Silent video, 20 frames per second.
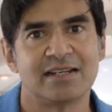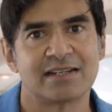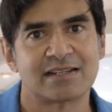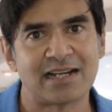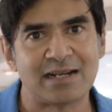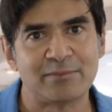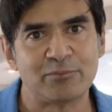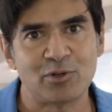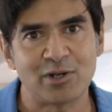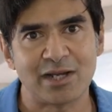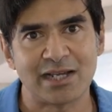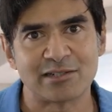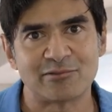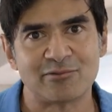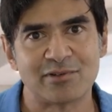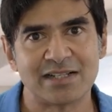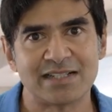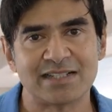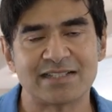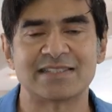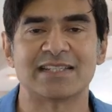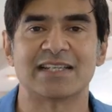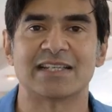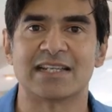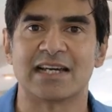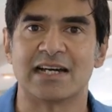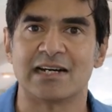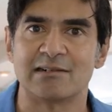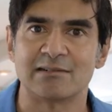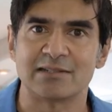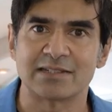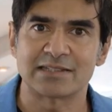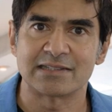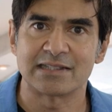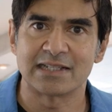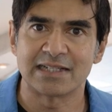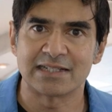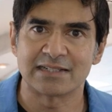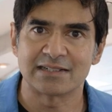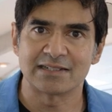carbohydrates and hours
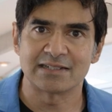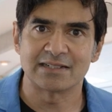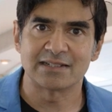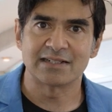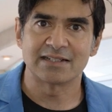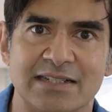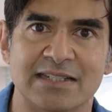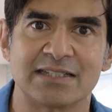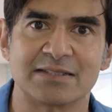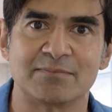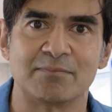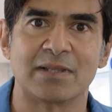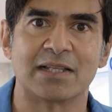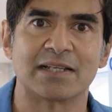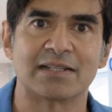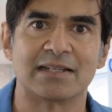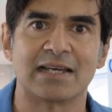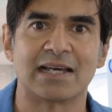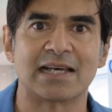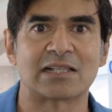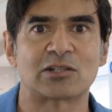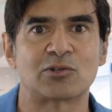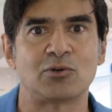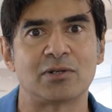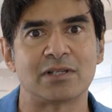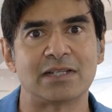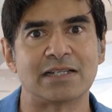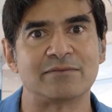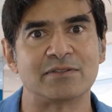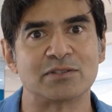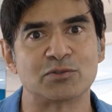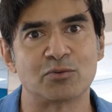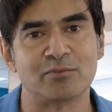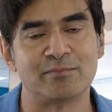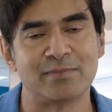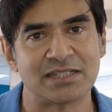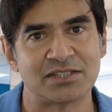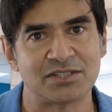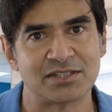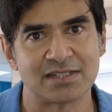later his blood alcohol levels were
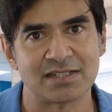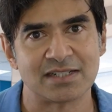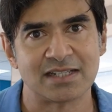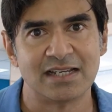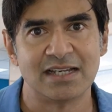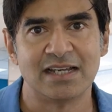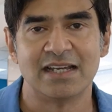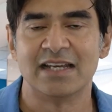measured.